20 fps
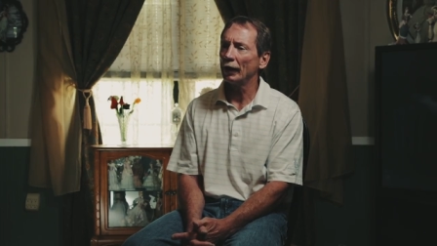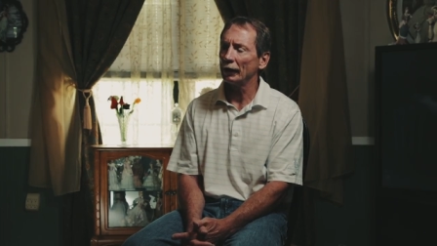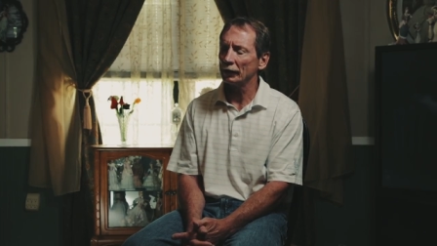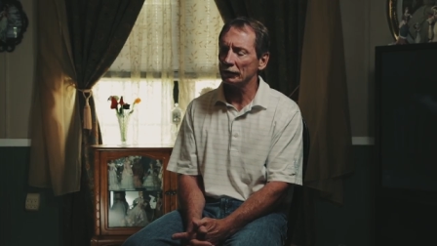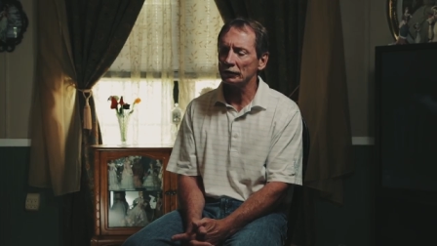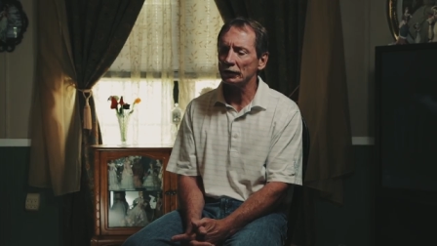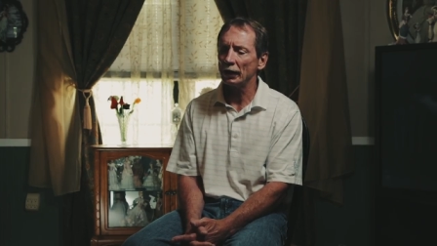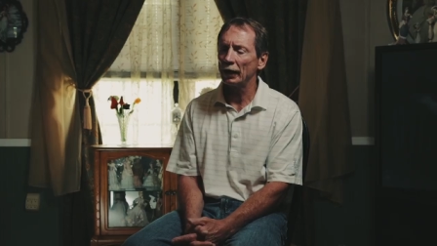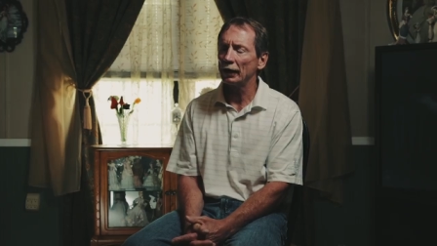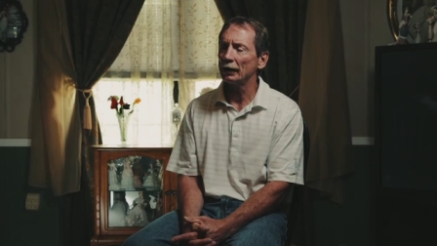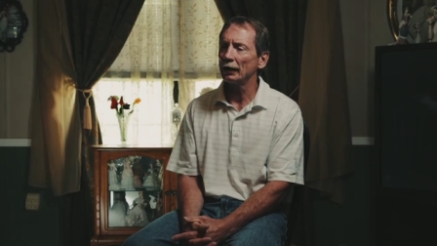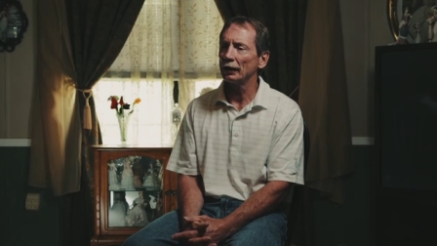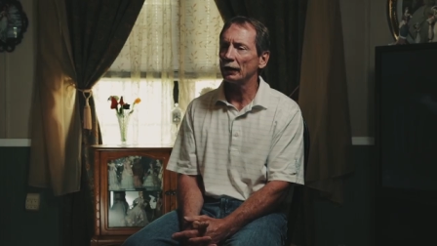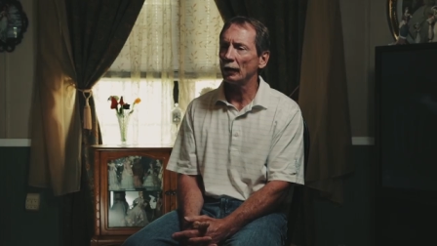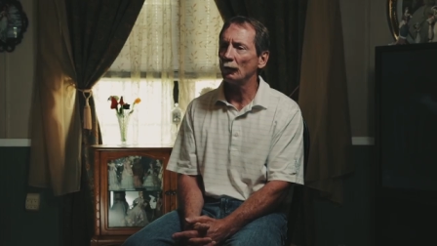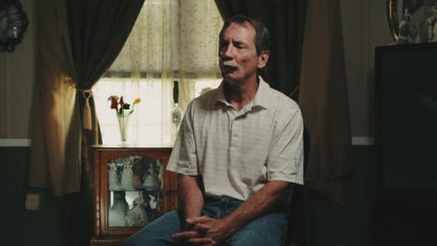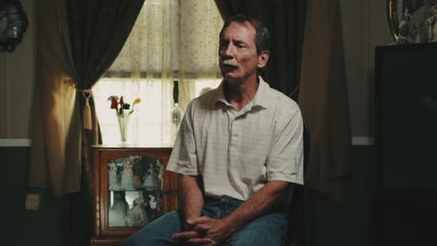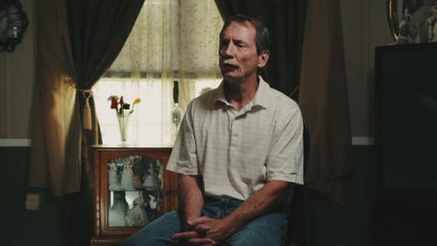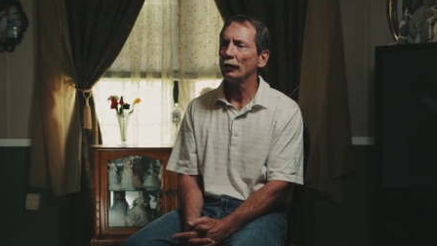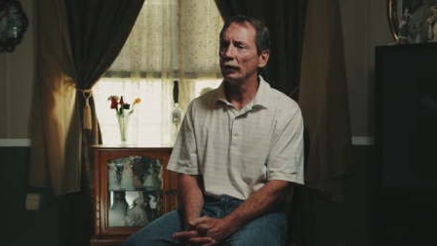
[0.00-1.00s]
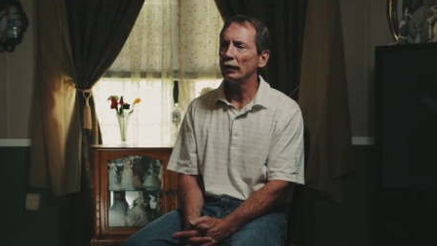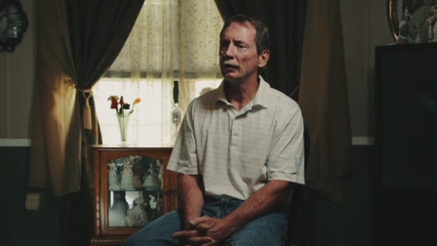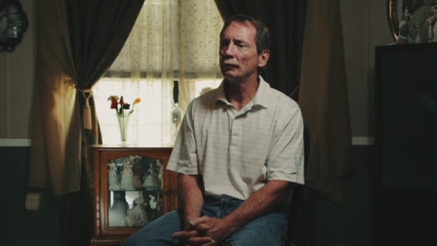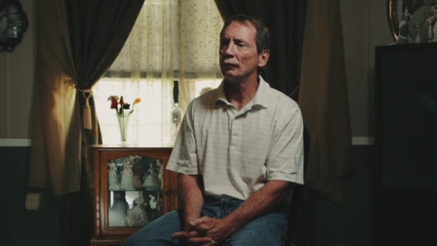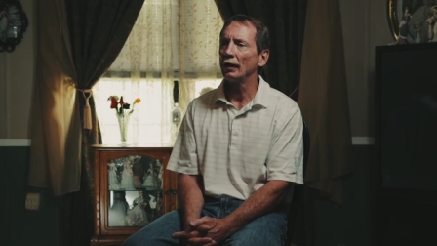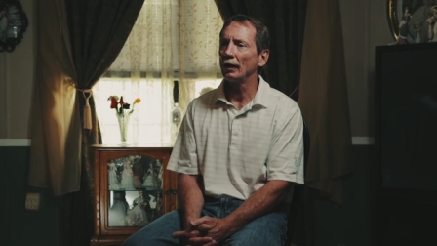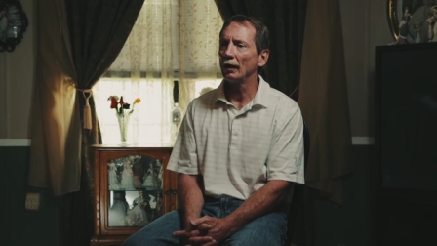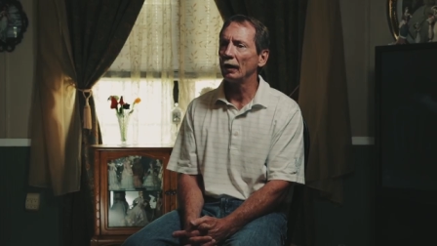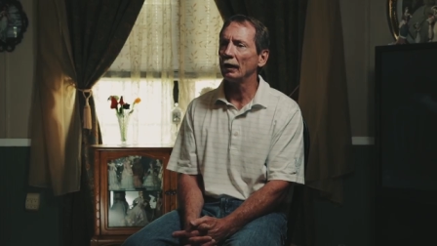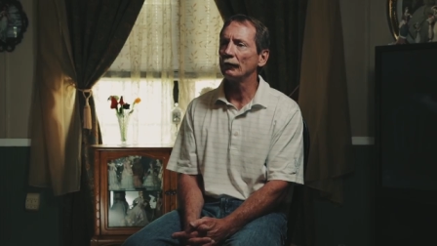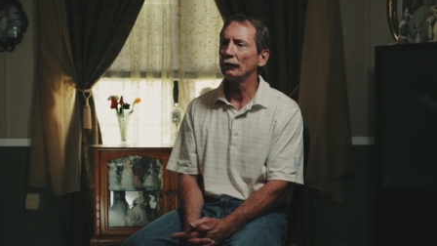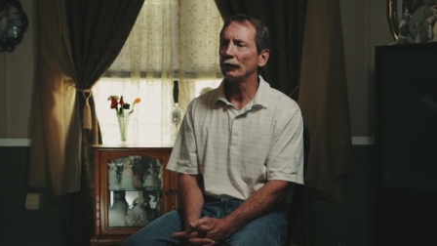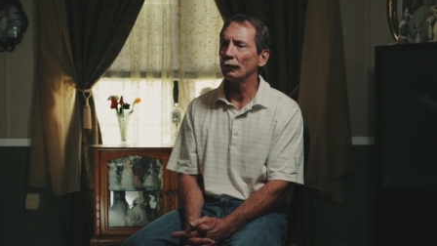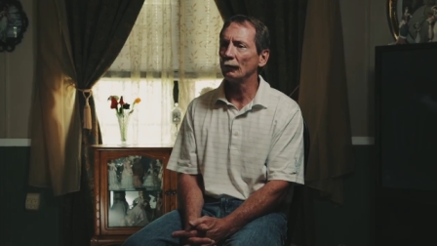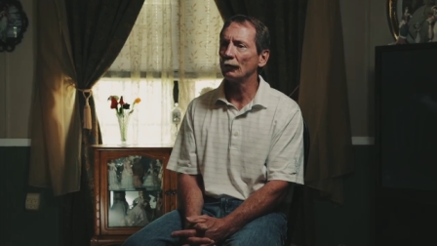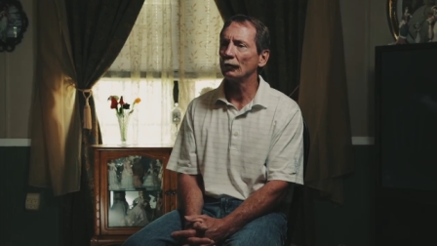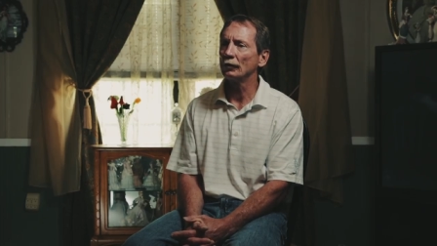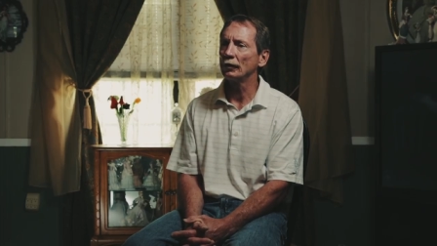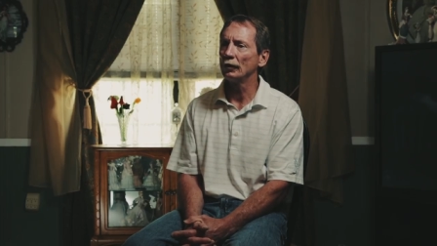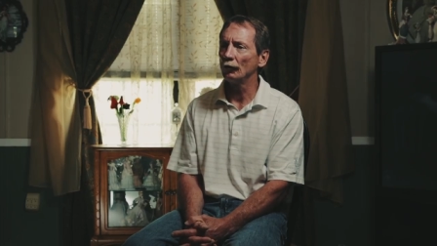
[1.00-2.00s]
I decided I want to end my life. I
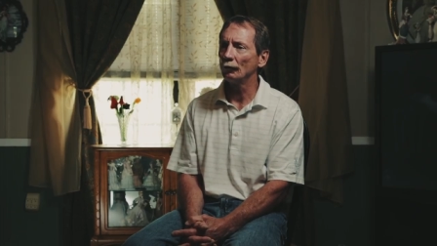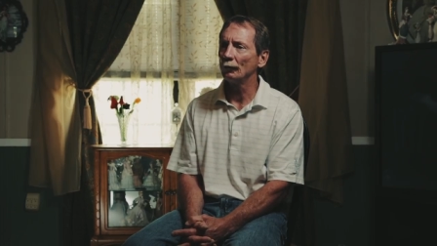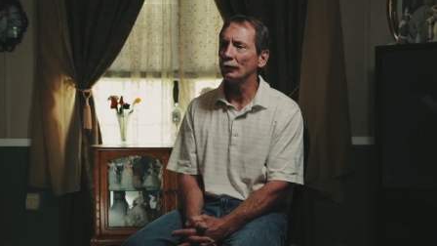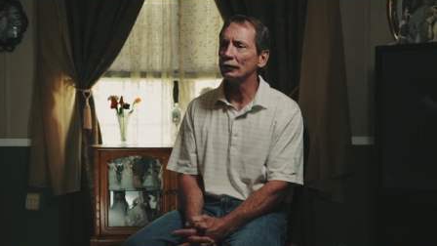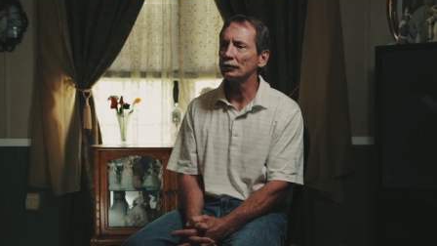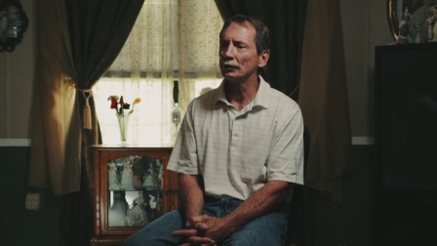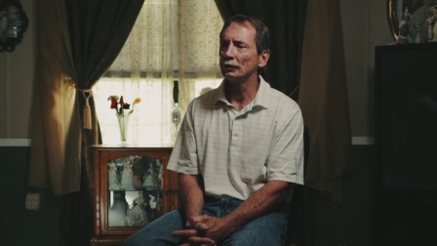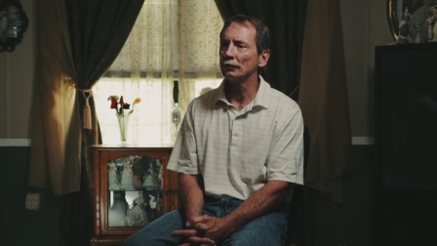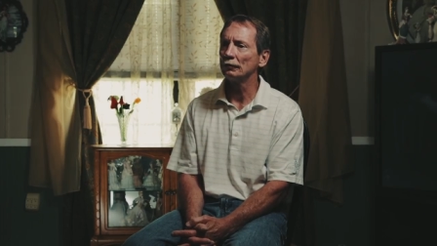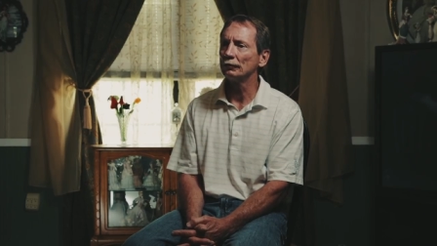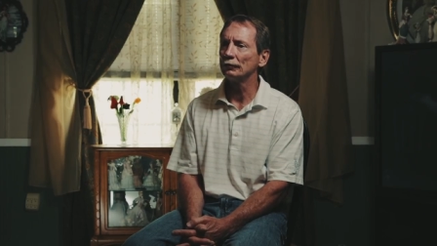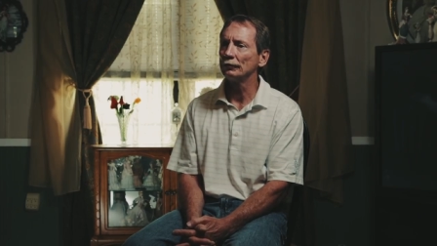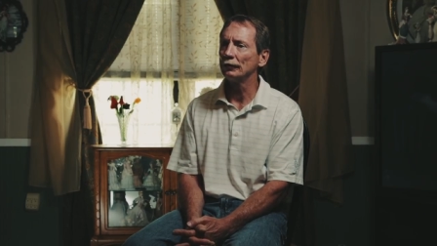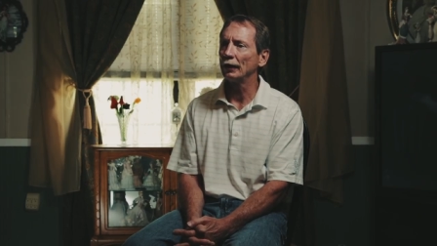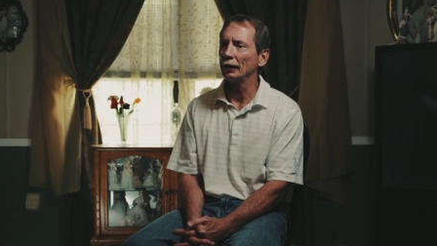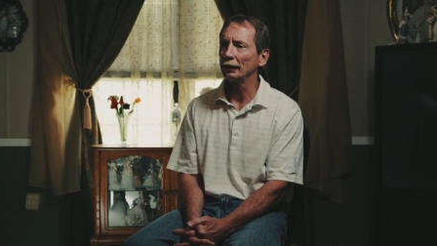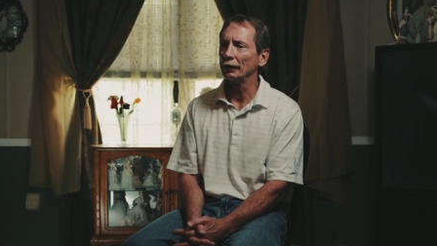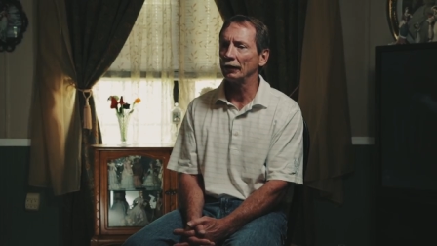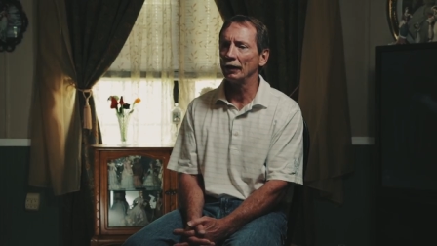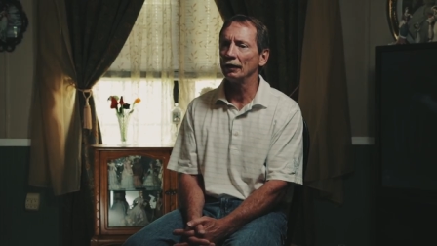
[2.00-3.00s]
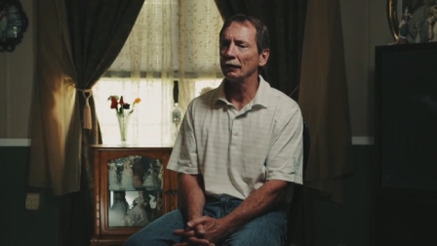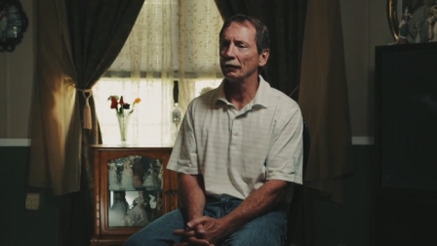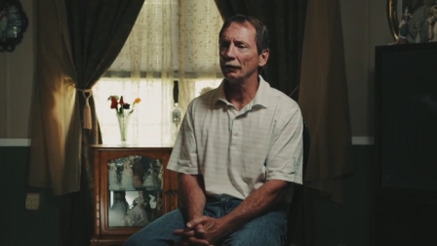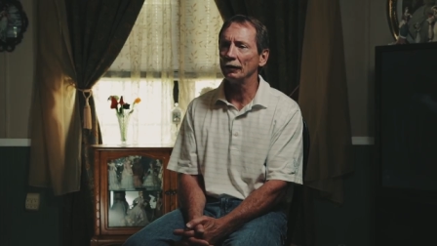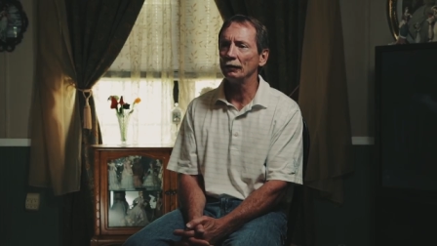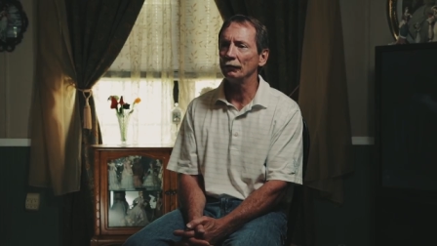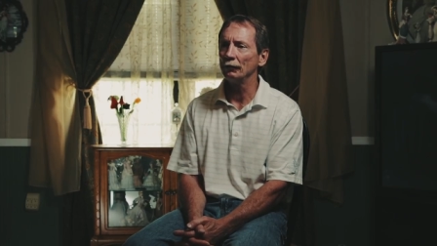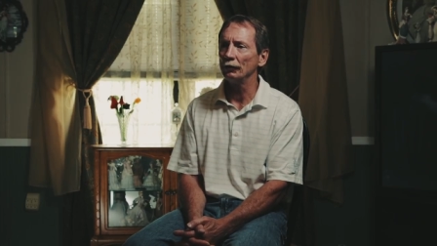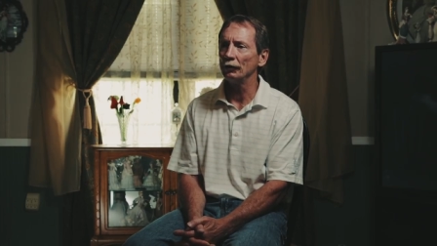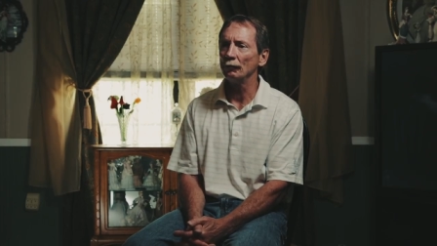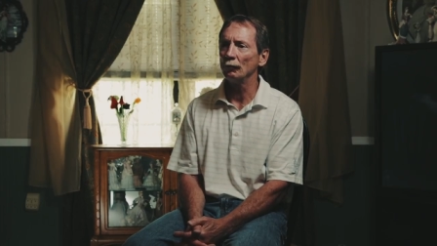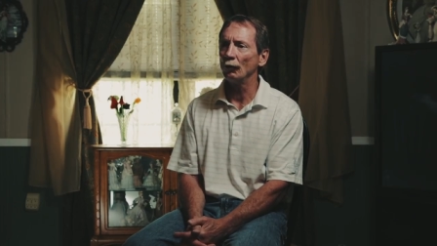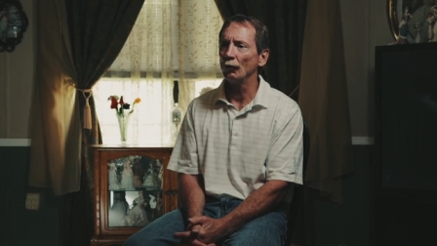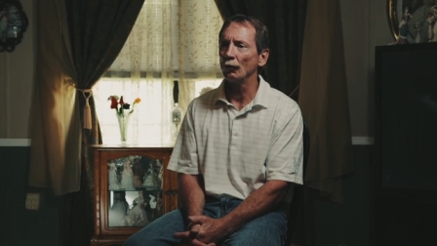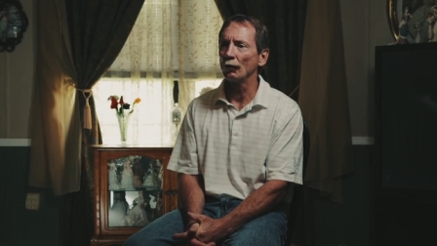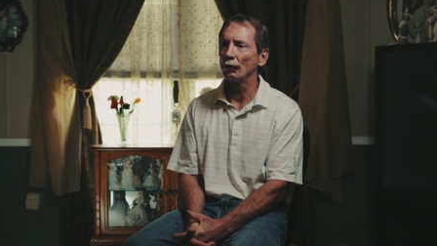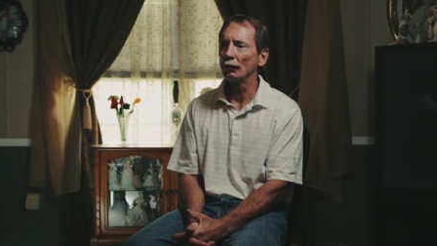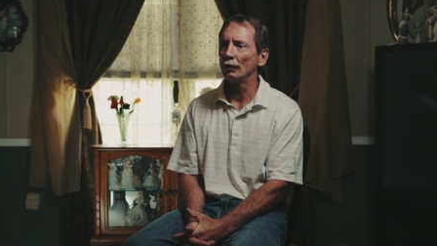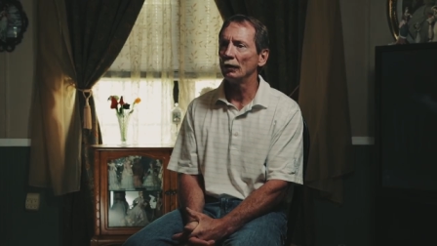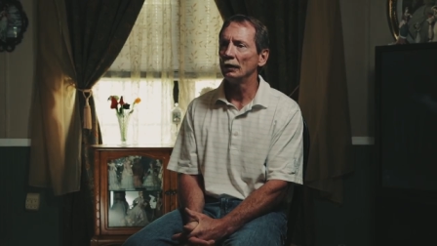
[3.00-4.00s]
want to kill myself. I can't live
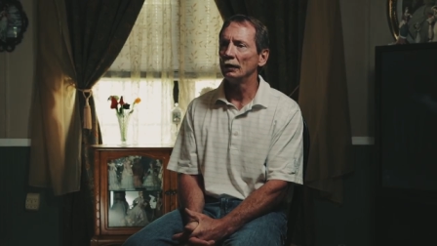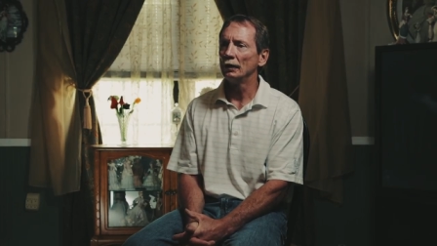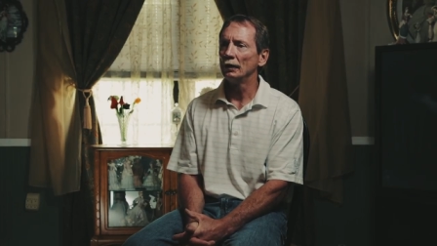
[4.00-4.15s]
anymore.